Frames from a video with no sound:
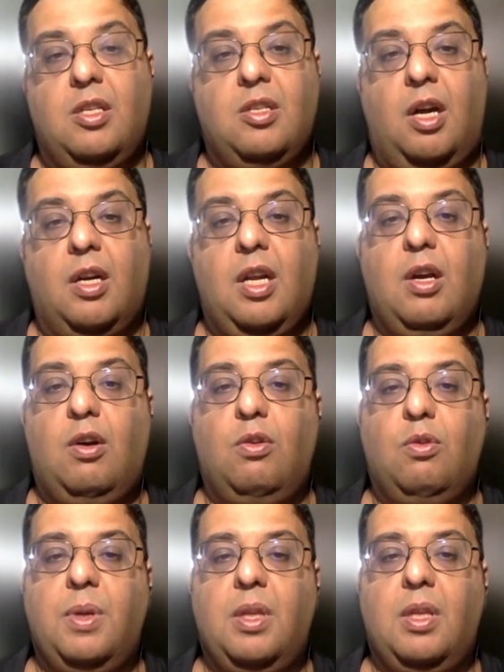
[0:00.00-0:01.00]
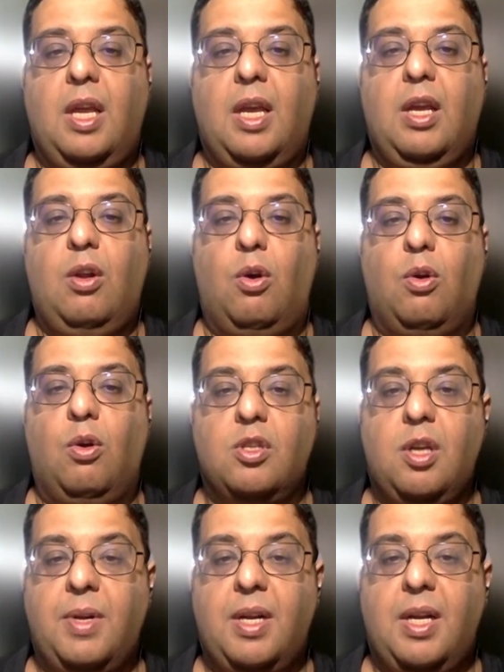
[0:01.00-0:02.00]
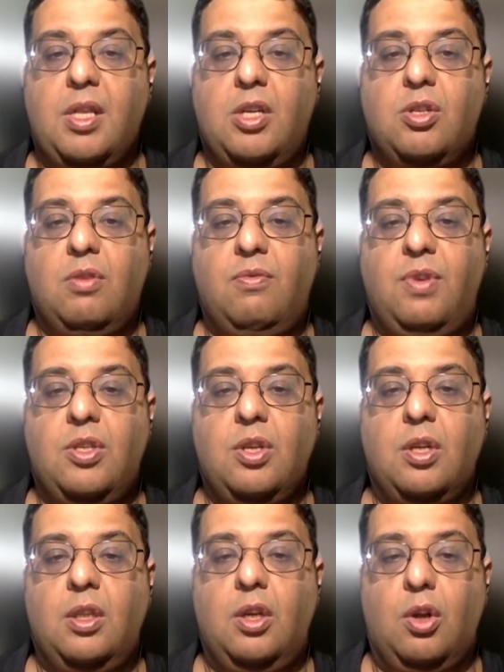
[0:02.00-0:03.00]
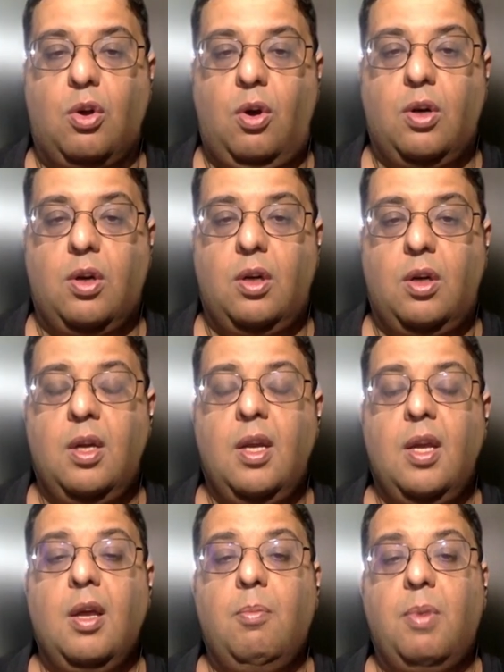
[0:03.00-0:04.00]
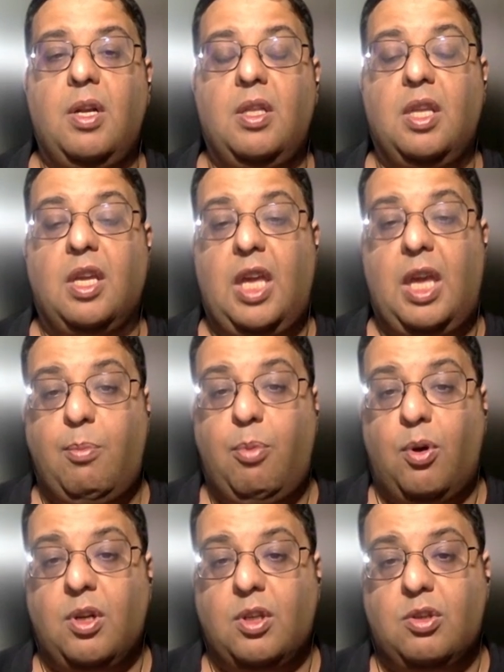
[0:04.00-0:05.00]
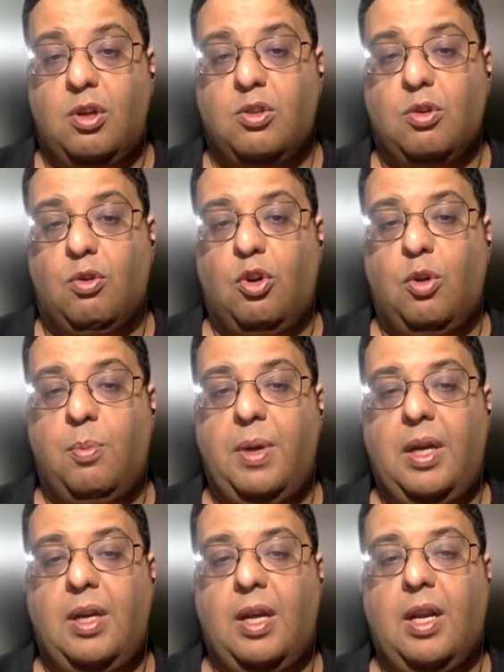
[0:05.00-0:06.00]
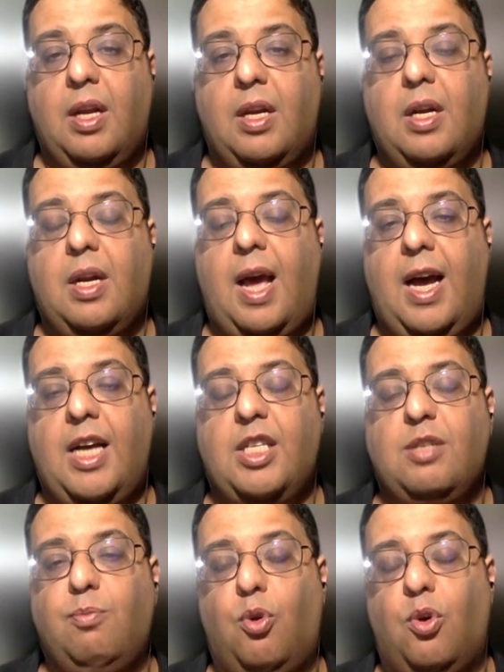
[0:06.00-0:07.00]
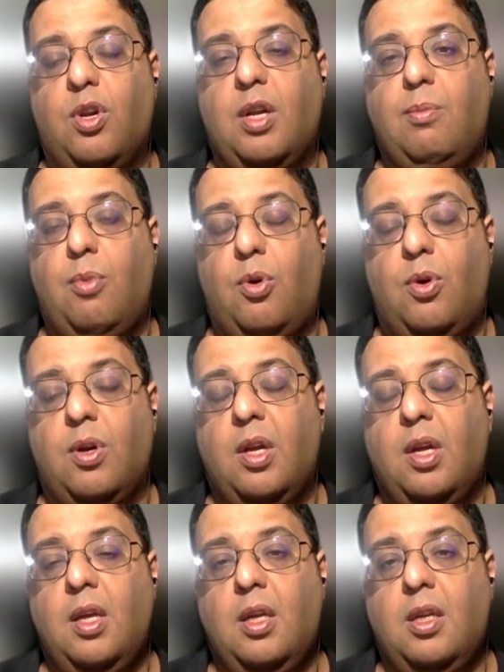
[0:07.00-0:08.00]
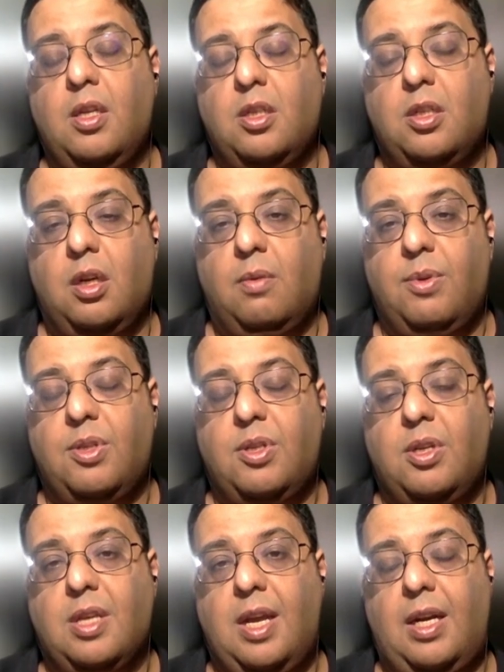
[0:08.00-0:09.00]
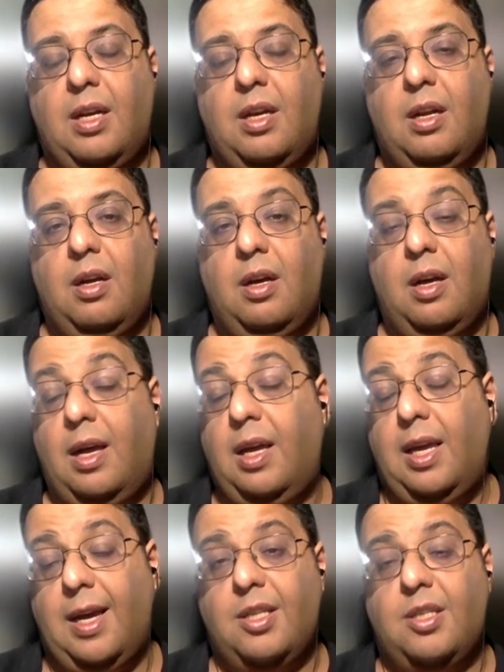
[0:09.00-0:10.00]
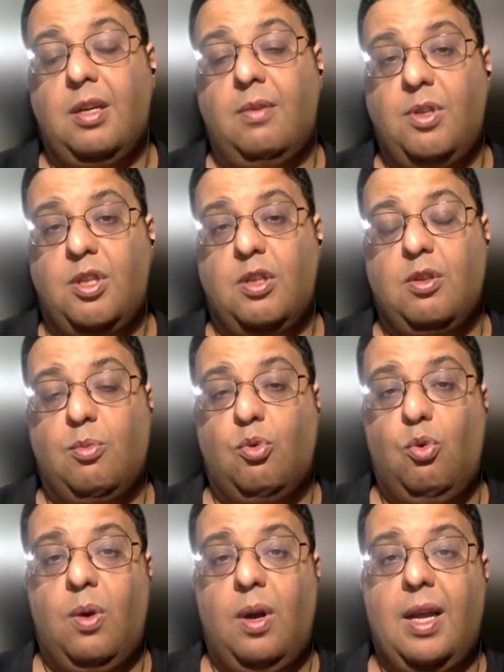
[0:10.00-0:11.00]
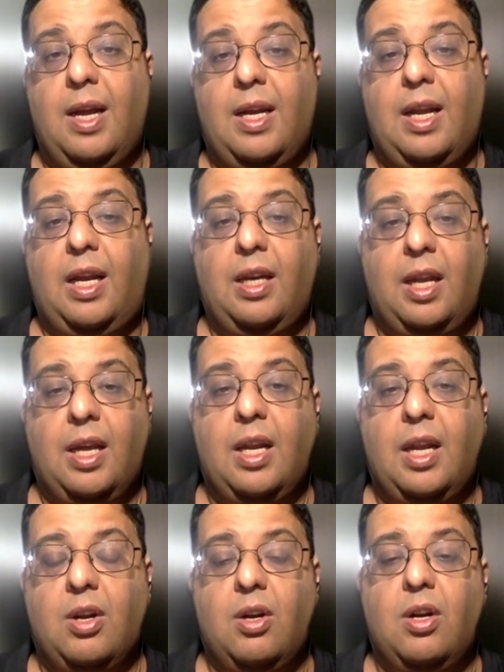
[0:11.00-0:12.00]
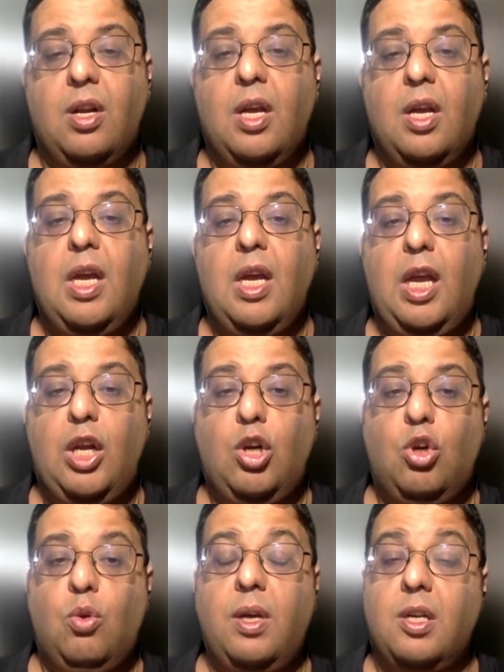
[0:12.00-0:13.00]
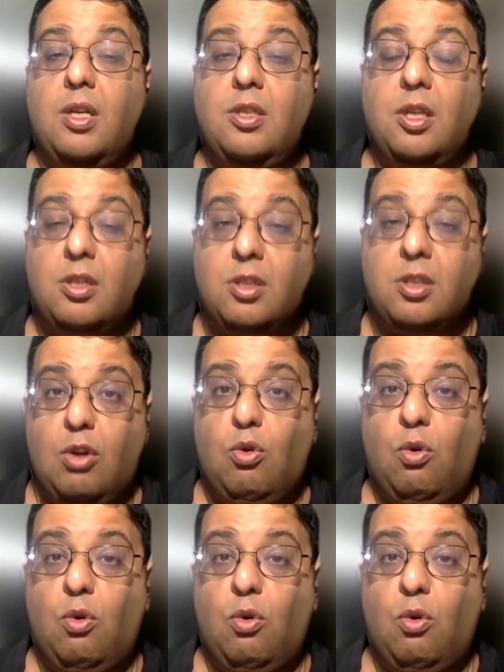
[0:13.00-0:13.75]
starting out with like an auto summarization feature in the recorder, but in the keyboard, it's also going to be integrated. As more and more services get AI services from Google get integrated into existing